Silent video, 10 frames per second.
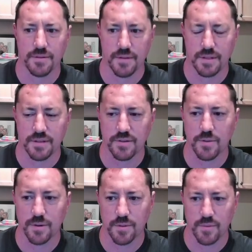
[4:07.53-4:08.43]
So that's a
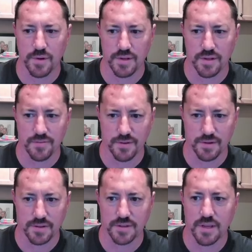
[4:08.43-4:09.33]
200-point
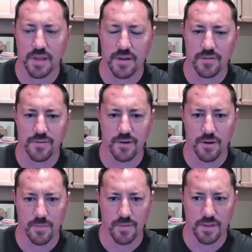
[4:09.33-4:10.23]
difference
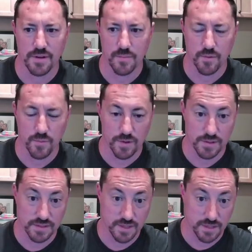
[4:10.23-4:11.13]
from the number
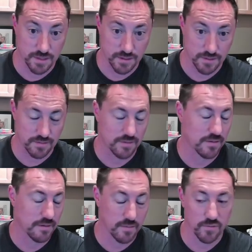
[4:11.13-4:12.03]
one seed,
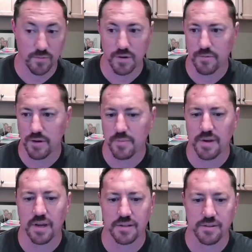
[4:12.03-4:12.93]
or the number one running
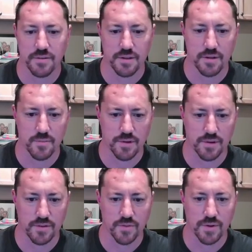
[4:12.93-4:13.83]
back, to the
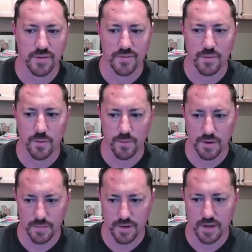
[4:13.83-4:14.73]
number 24
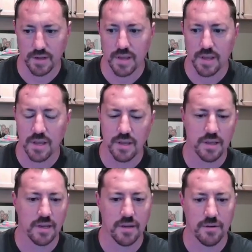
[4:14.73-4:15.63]
running back.
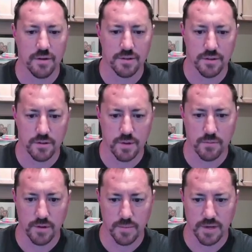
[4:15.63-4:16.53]
And you're also going to
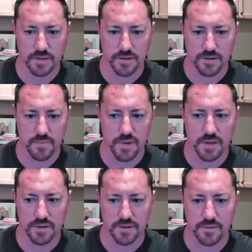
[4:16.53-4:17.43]
want running backs on your
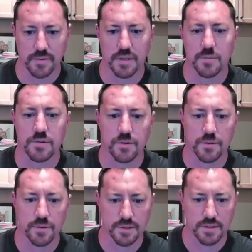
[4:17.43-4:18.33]
bench. So if we keep
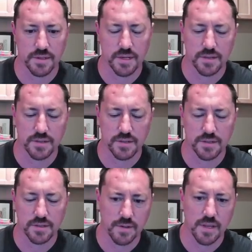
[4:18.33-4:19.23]
scrolling to the next
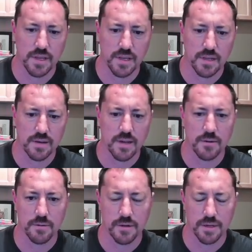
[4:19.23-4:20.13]
screen,
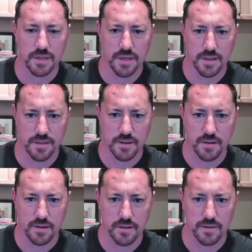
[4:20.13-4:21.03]
now we're looking at
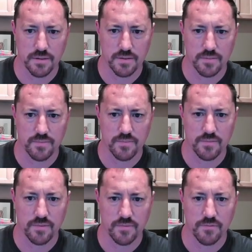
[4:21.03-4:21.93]
the
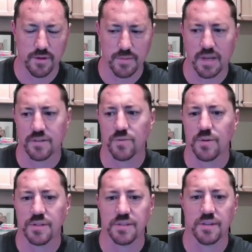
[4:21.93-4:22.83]
running backs
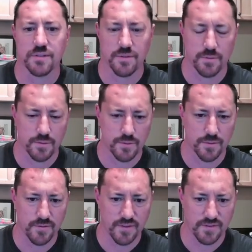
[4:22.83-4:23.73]
26
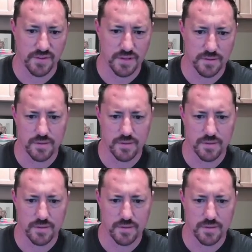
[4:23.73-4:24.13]
through 50.